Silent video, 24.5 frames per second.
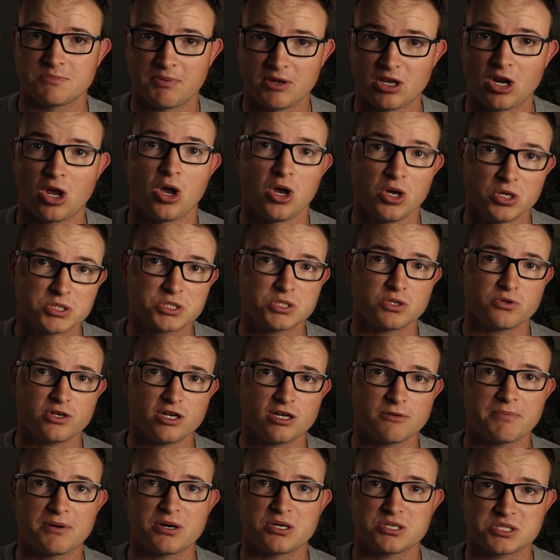but also
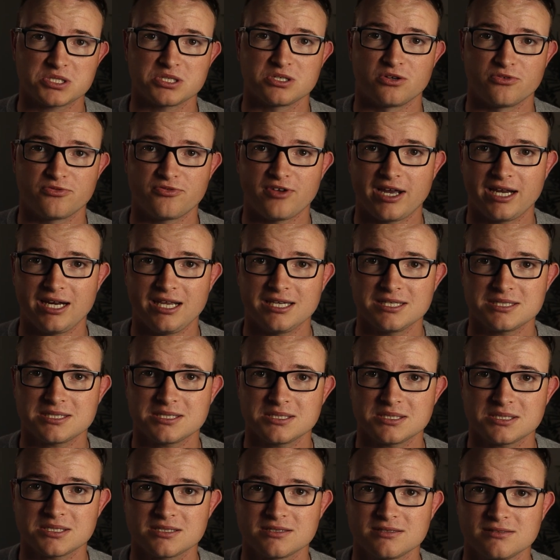your personal finances.